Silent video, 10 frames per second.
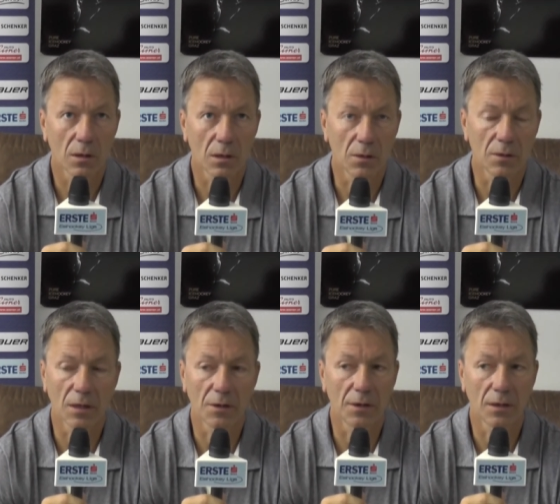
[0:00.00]
and
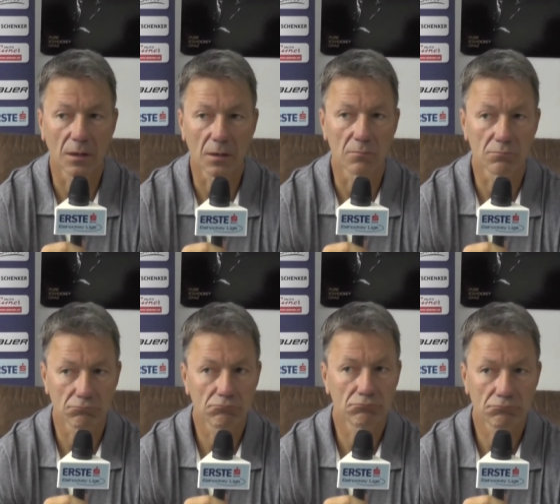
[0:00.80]
then um,
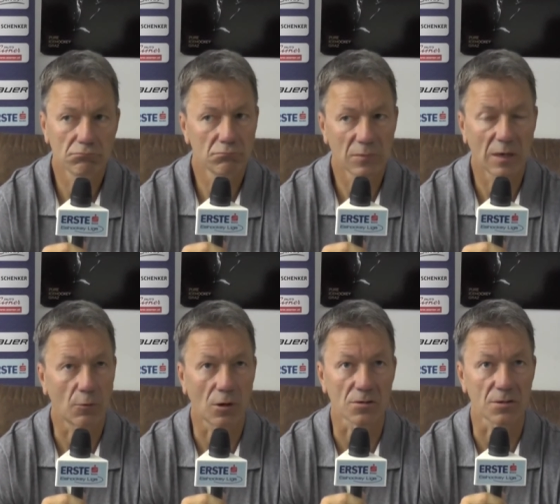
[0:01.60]
yeah,
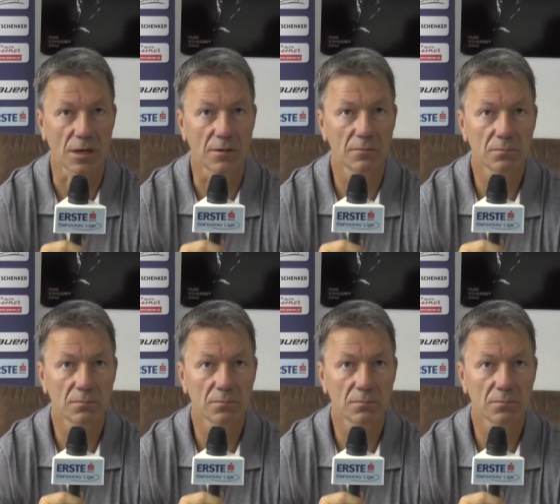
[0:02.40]
we're all set.